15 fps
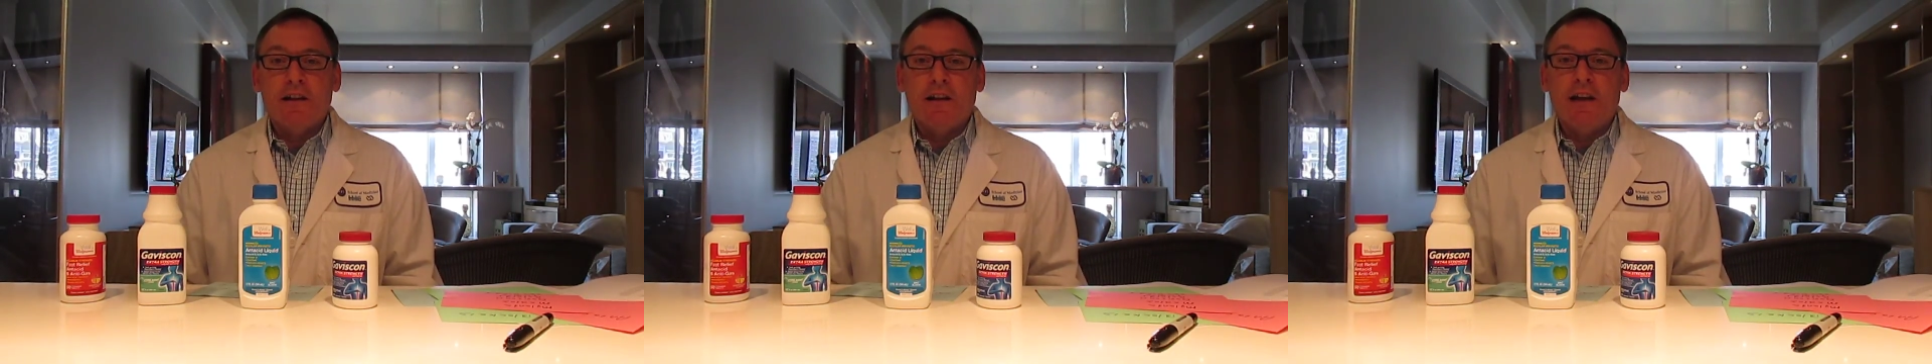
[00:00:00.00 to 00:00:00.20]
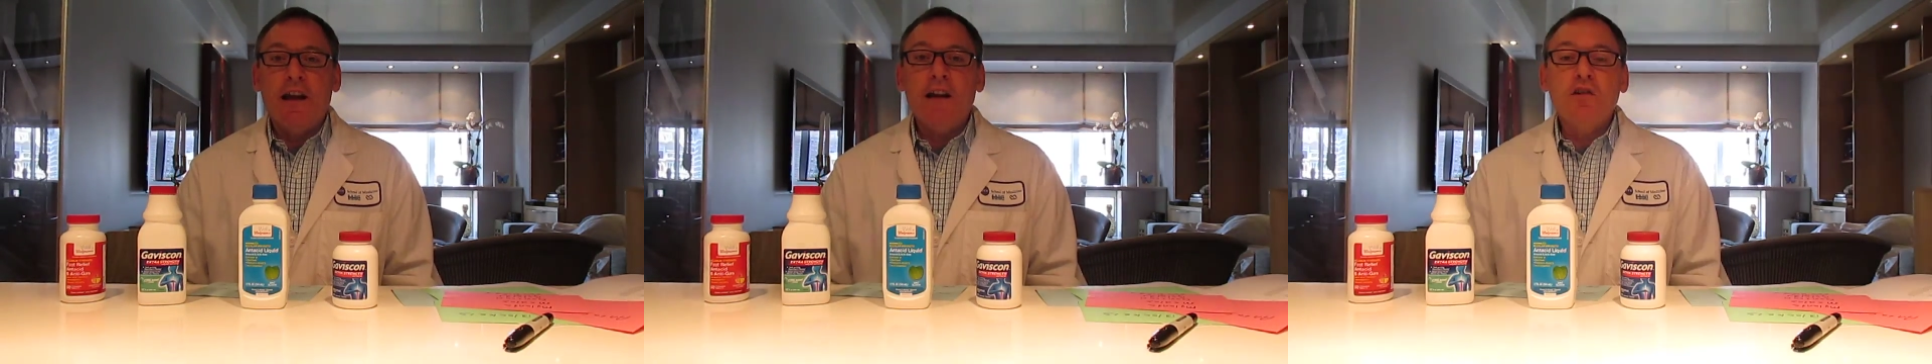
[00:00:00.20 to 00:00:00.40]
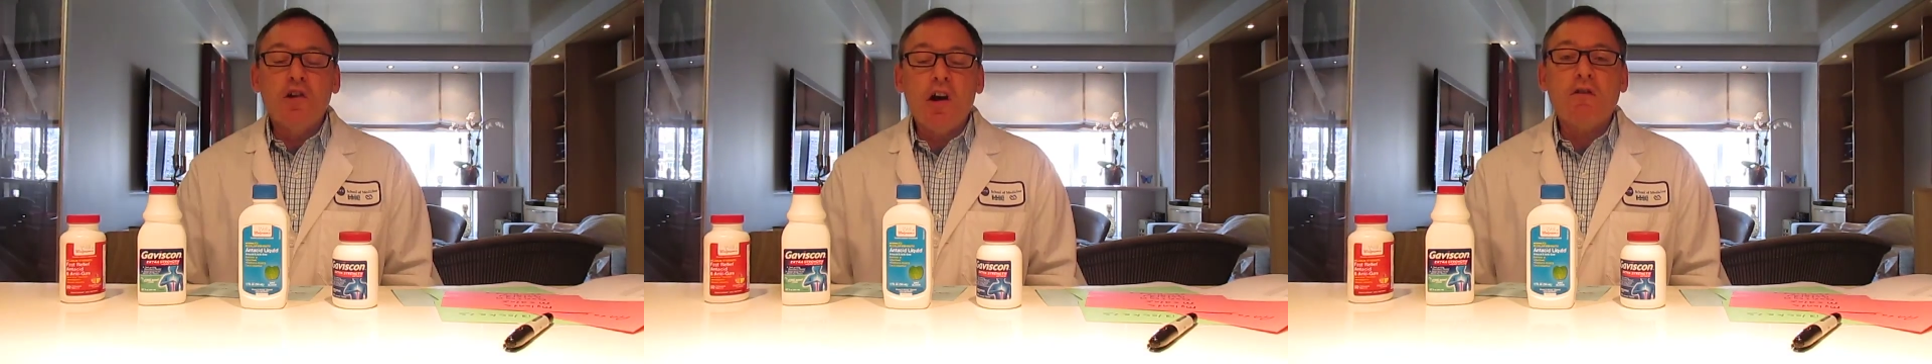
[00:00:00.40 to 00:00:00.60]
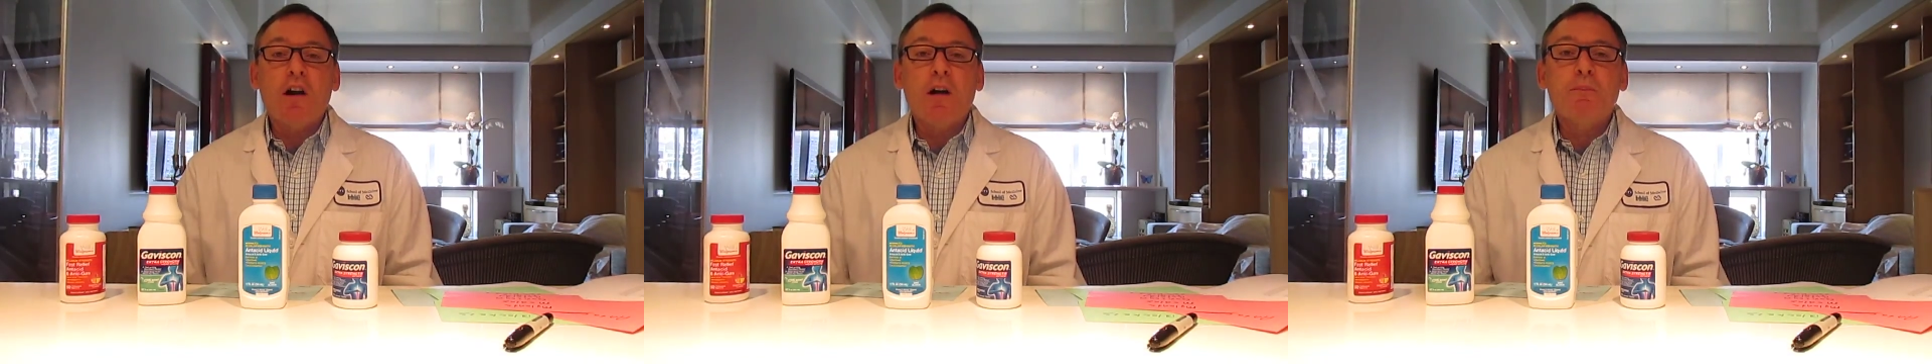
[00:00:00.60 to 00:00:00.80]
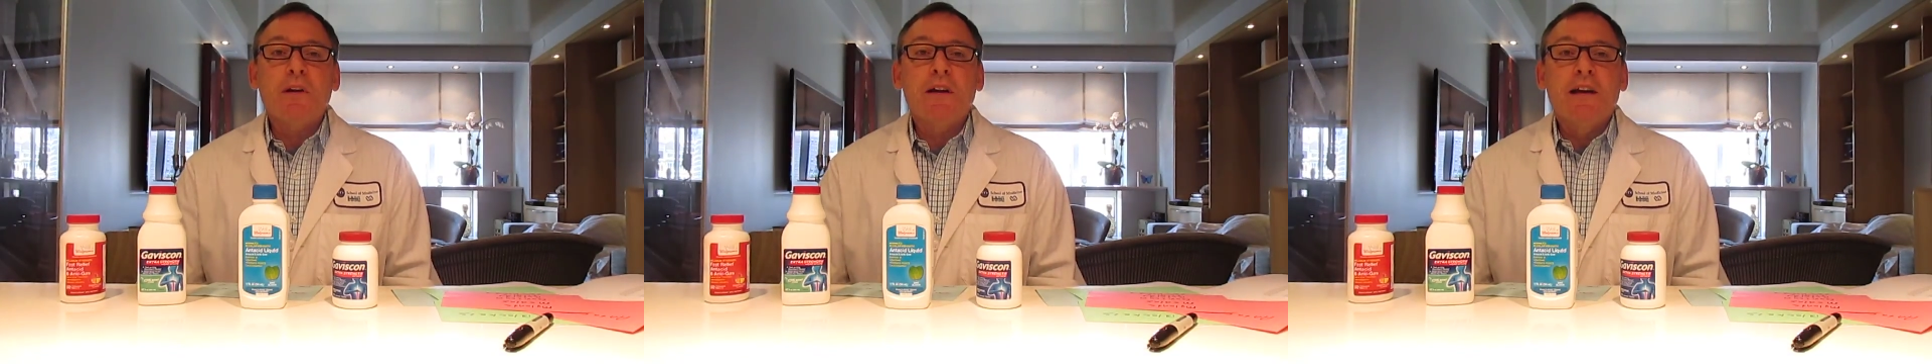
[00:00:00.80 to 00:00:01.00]
In
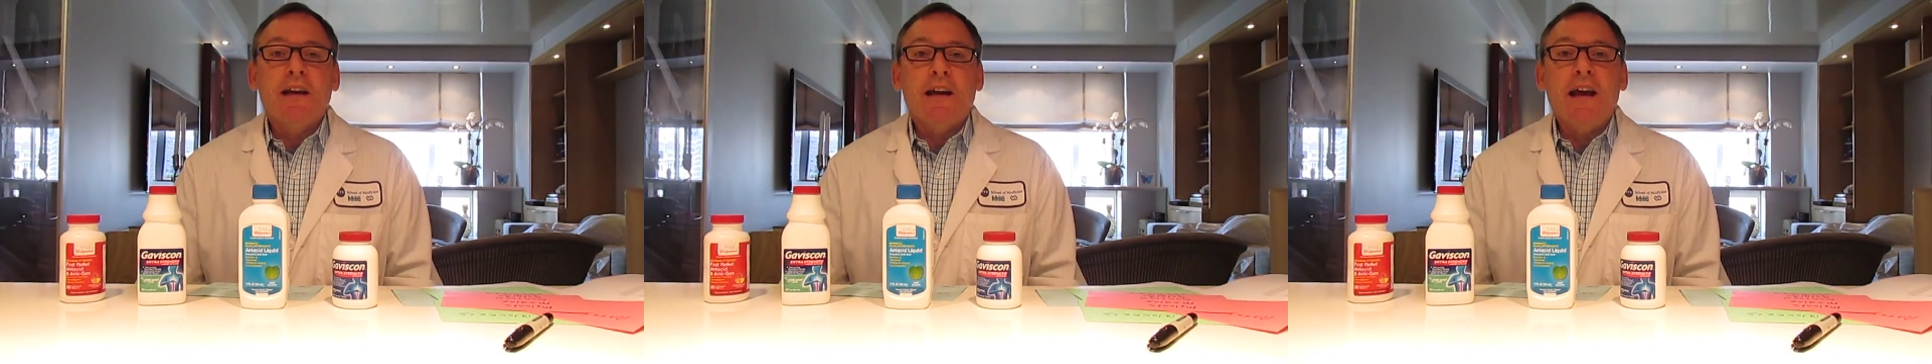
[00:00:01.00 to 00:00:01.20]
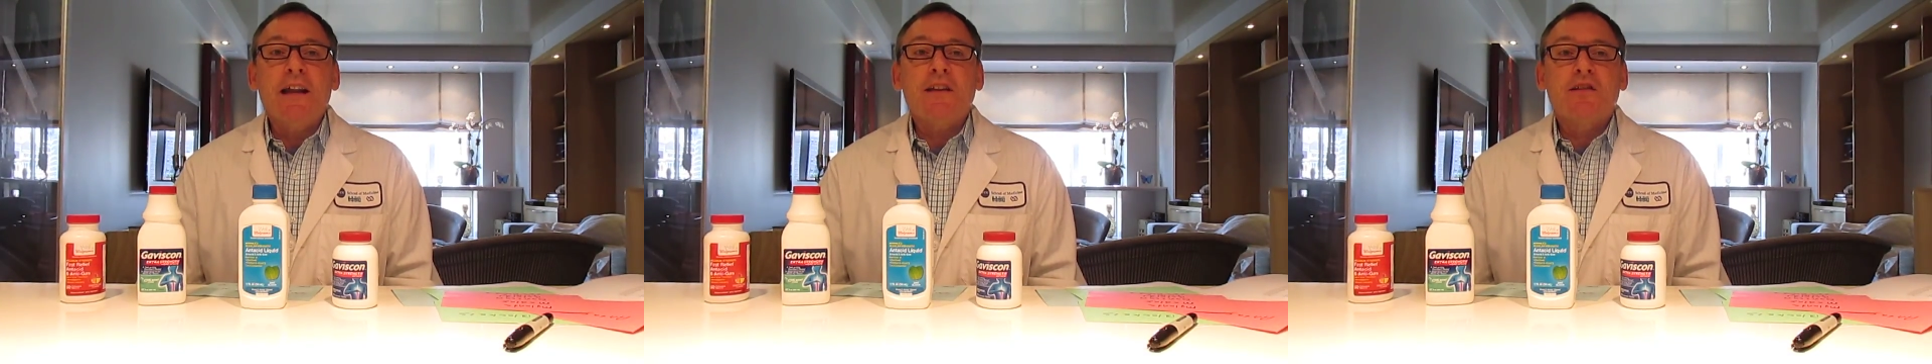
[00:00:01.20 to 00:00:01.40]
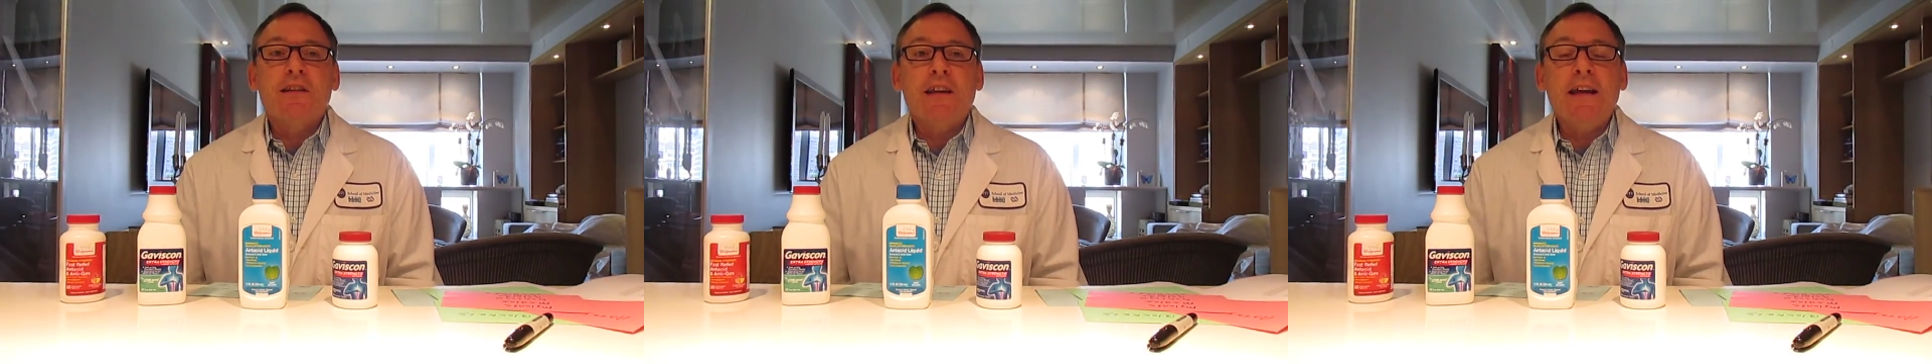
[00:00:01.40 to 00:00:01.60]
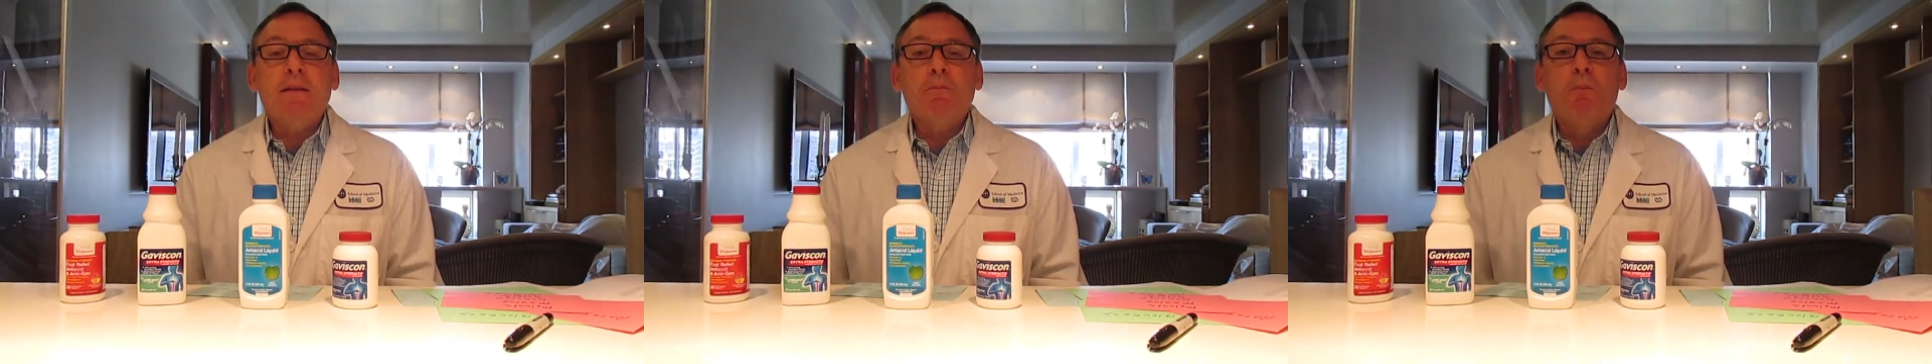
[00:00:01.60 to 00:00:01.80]
Europe, it's the